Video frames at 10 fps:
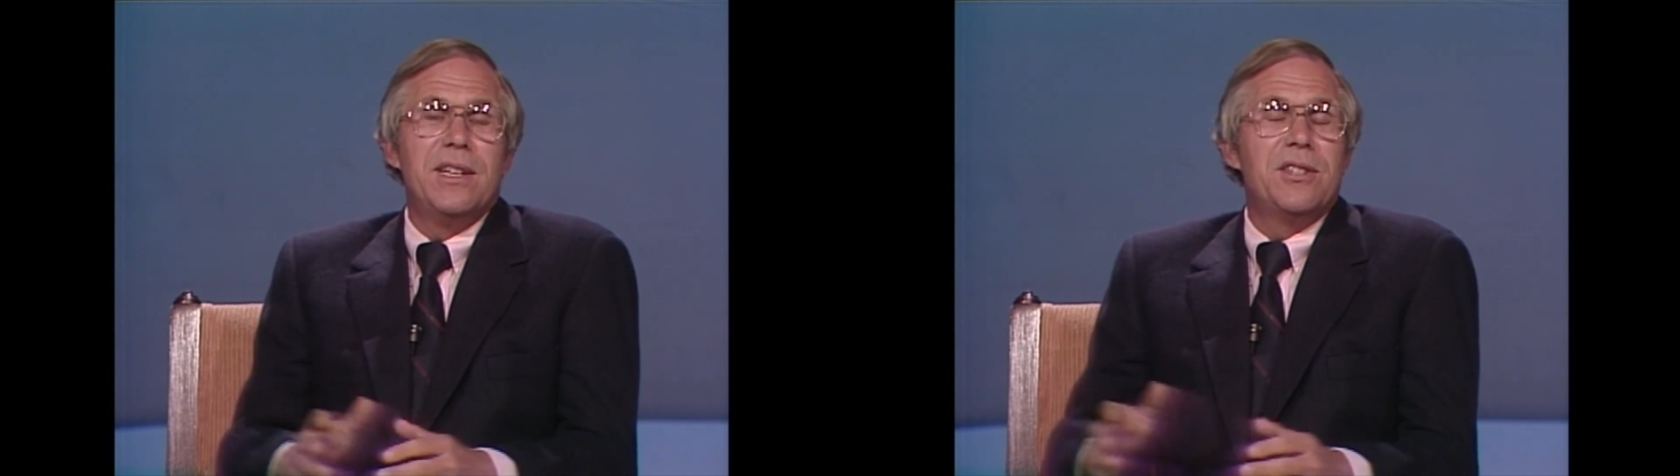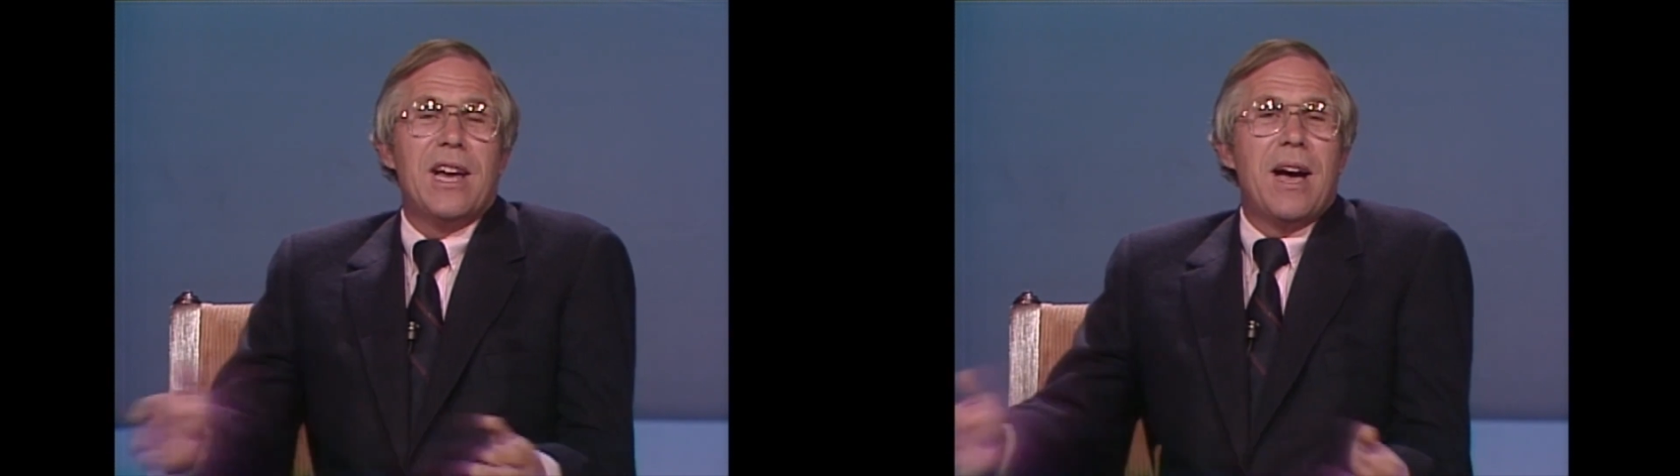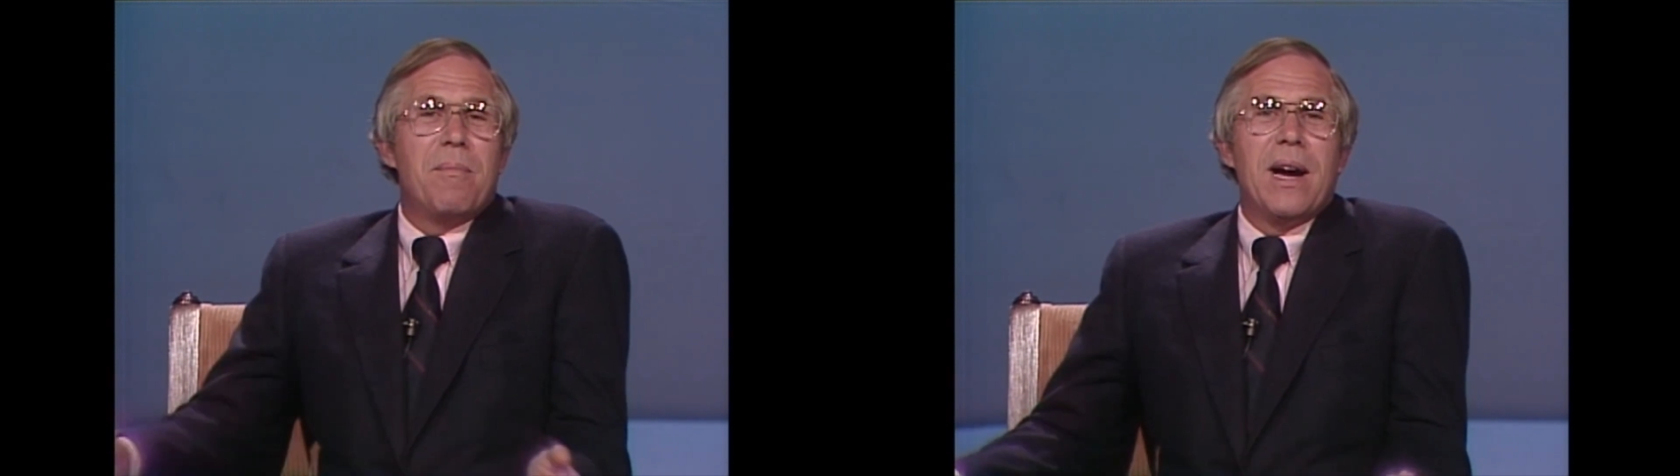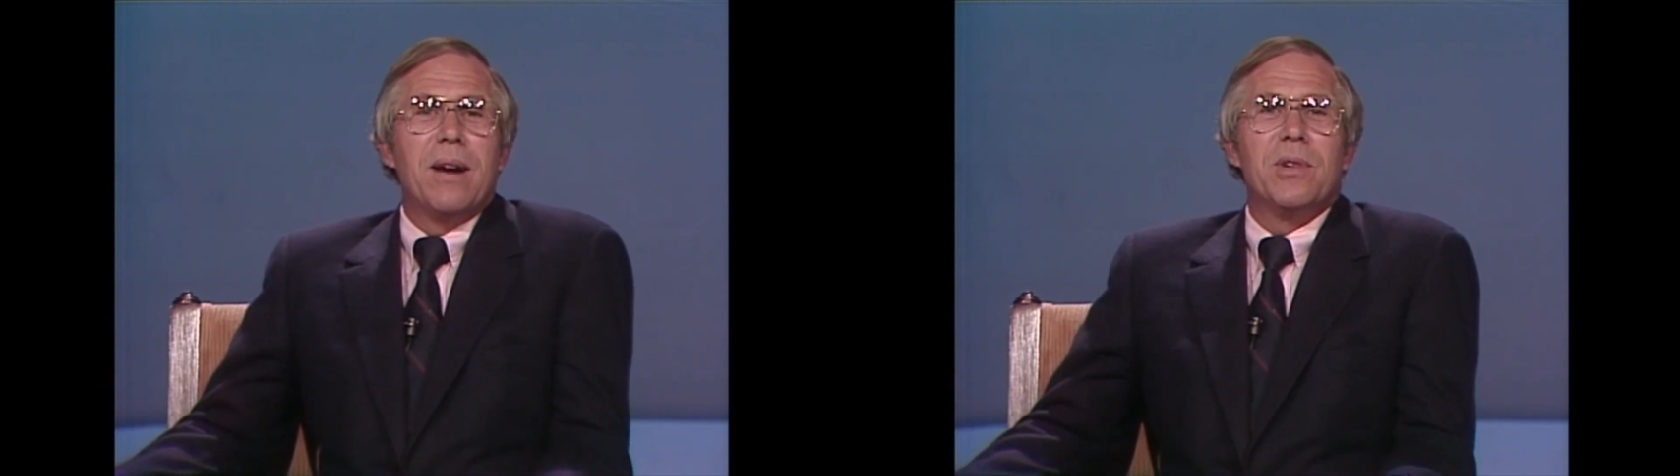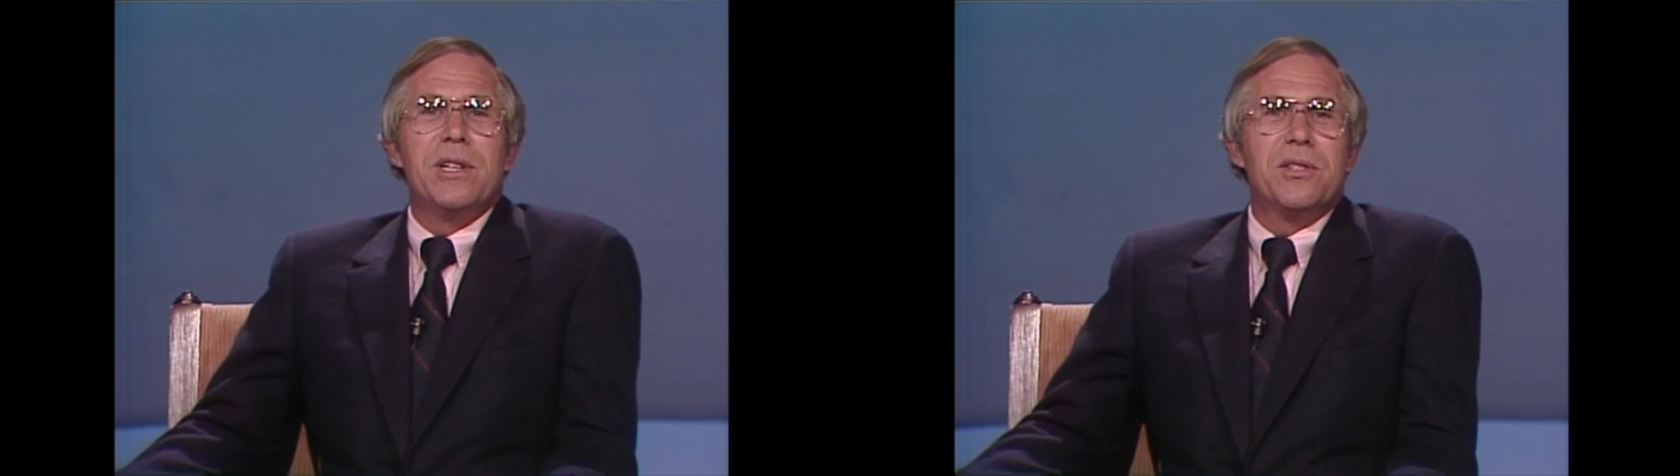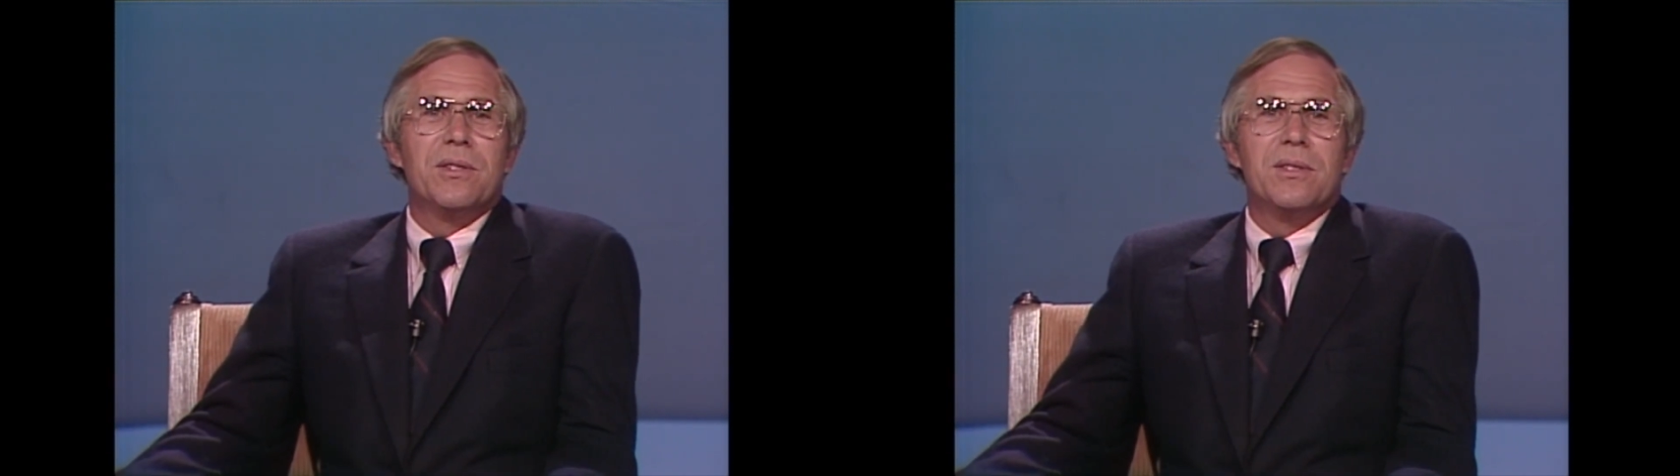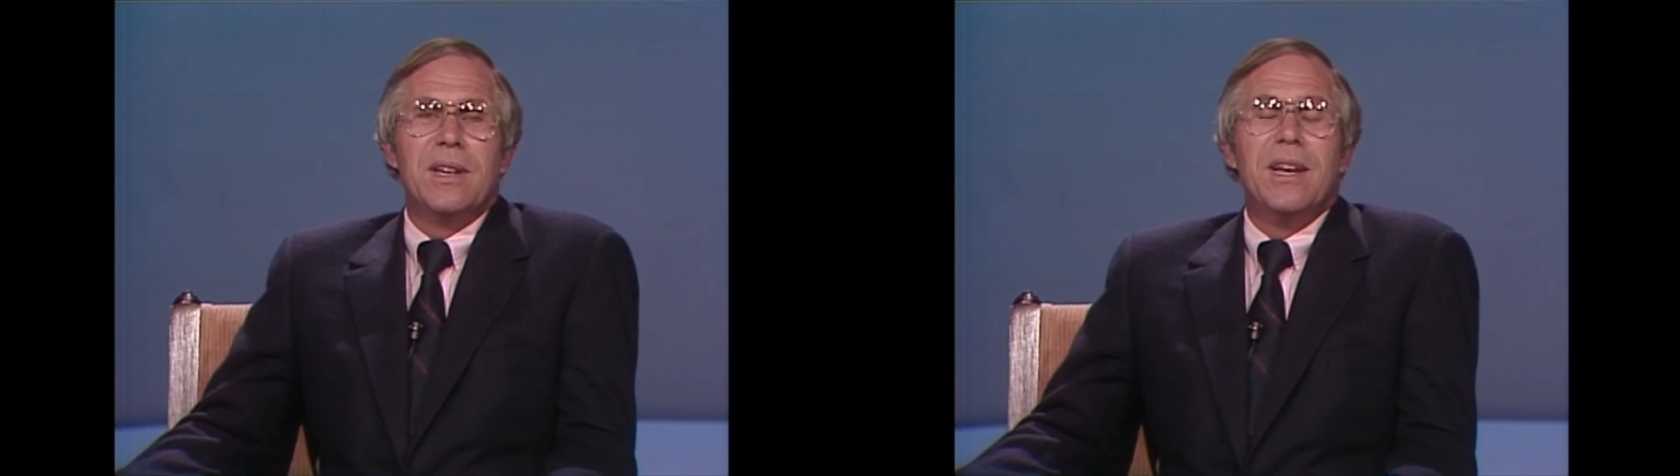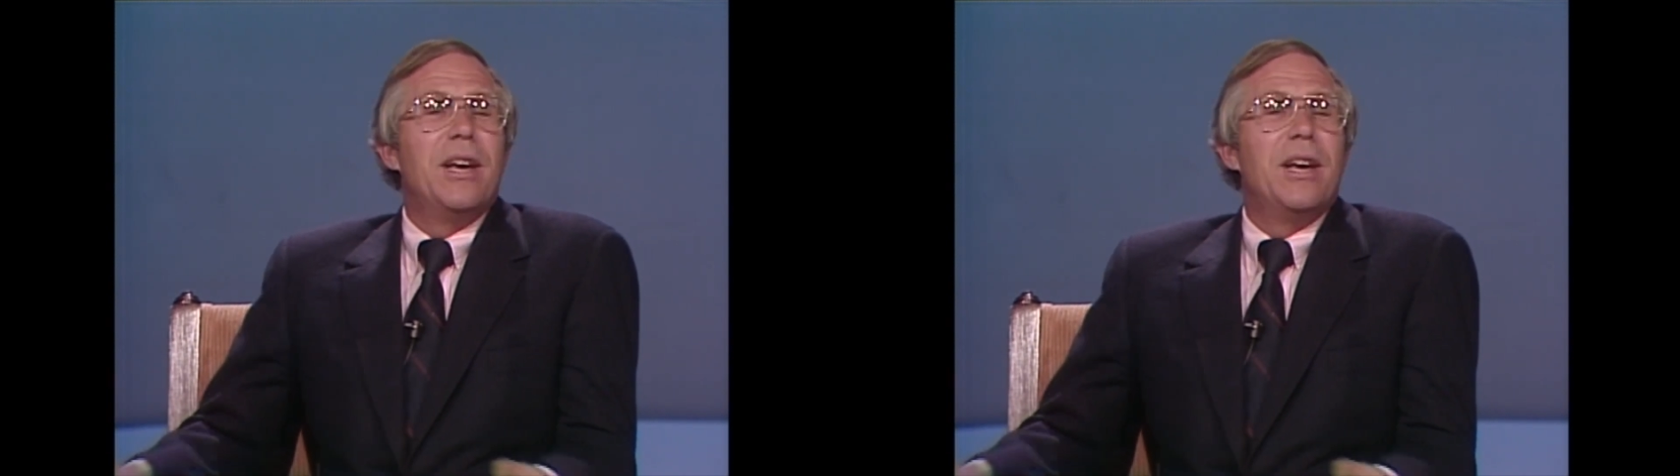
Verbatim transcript: Stop by Reasor's